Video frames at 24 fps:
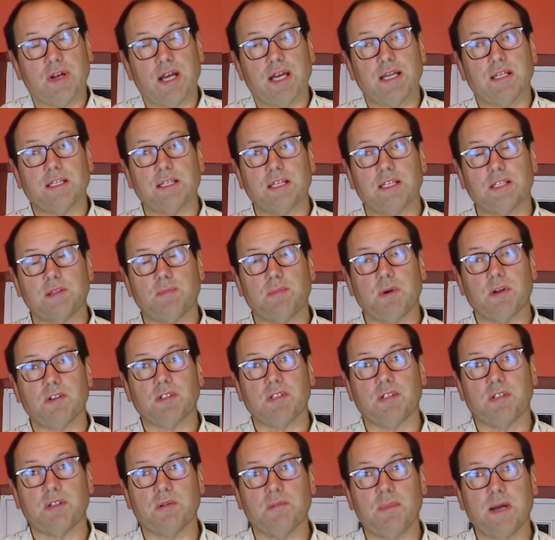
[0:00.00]
rates as
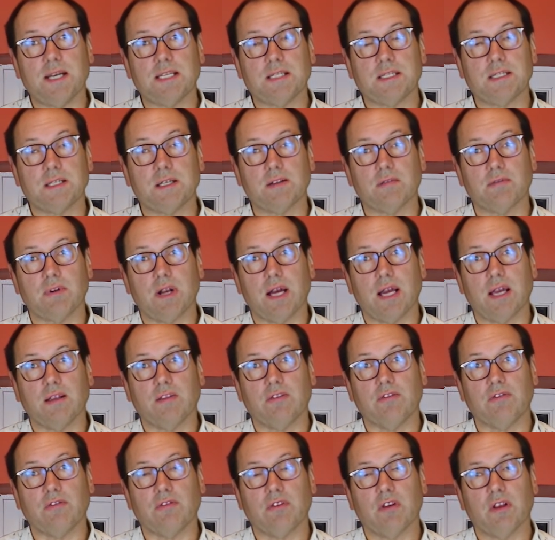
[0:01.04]
opposed to domestic
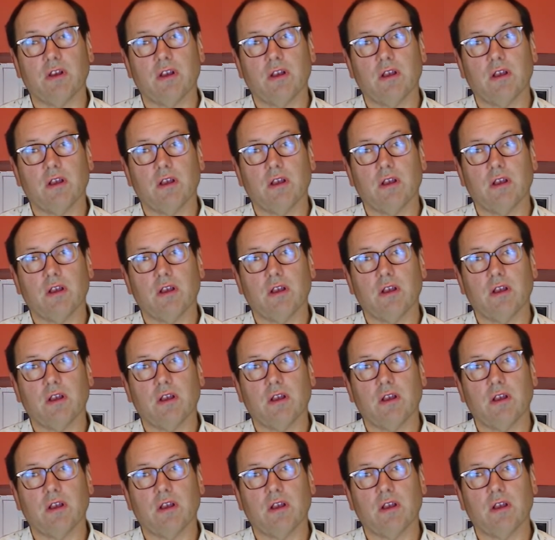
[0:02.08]
rates.